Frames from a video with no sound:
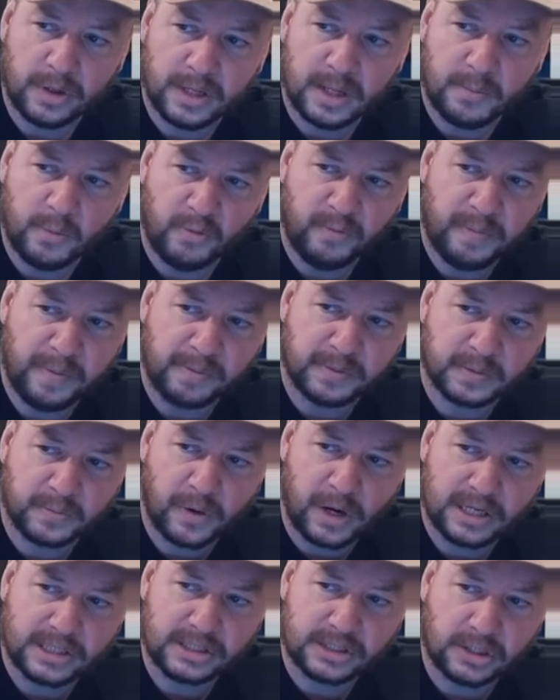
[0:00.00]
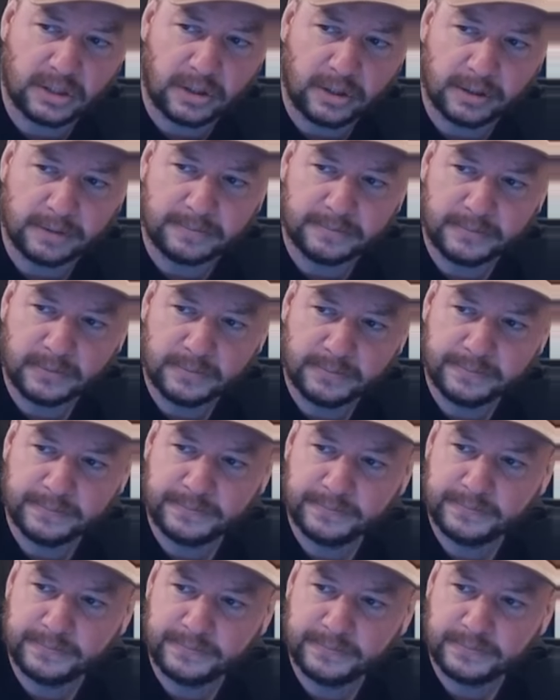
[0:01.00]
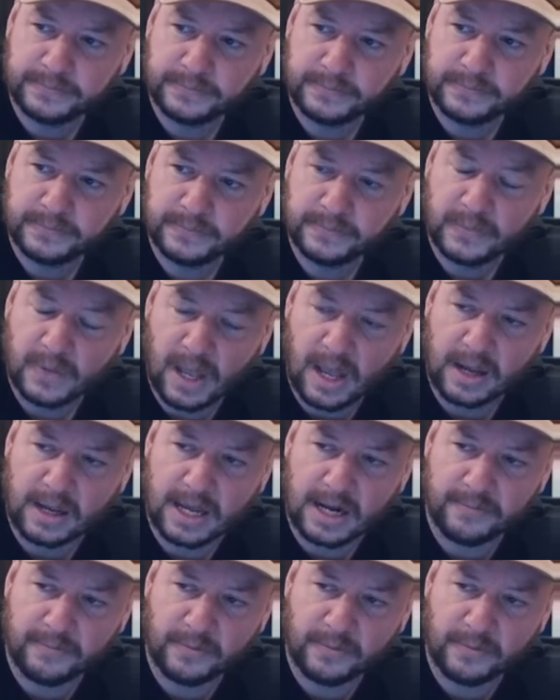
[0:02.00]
and then move people's projects along. Yeah. Yeah. Get them